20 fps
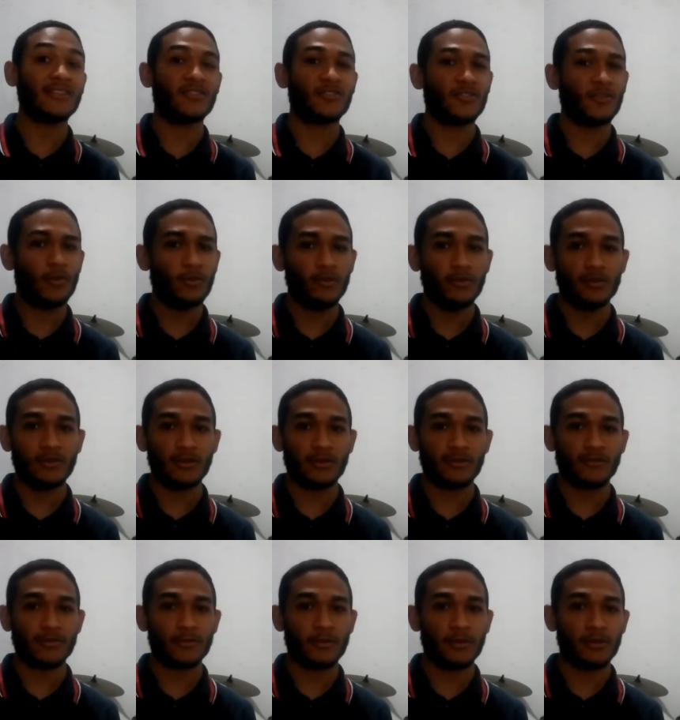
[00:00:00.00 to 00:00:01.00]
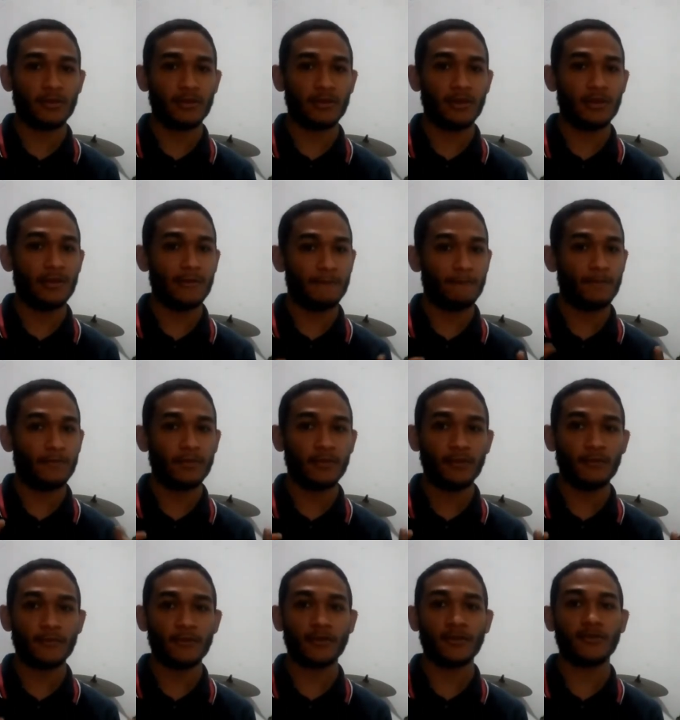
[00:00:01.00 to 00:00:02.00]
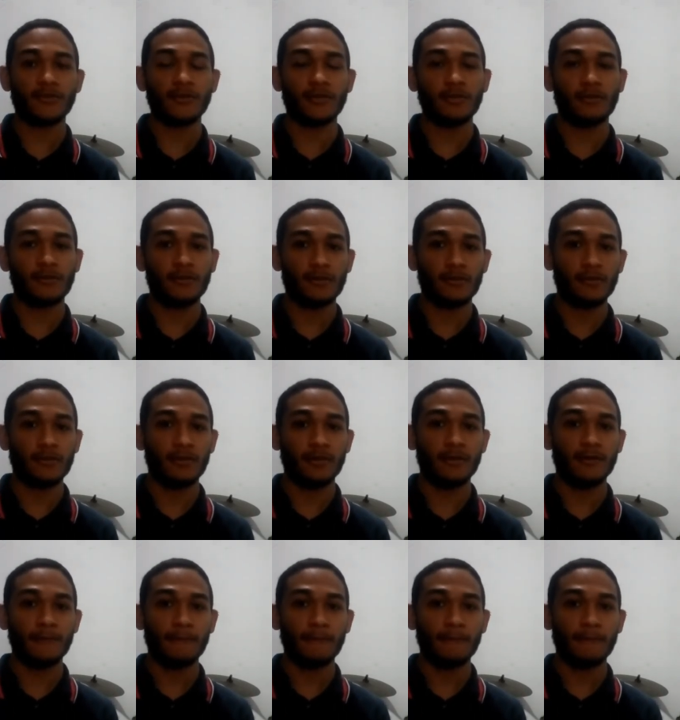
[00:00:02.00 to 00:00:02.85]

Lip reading: so noticeable the difference in tuning.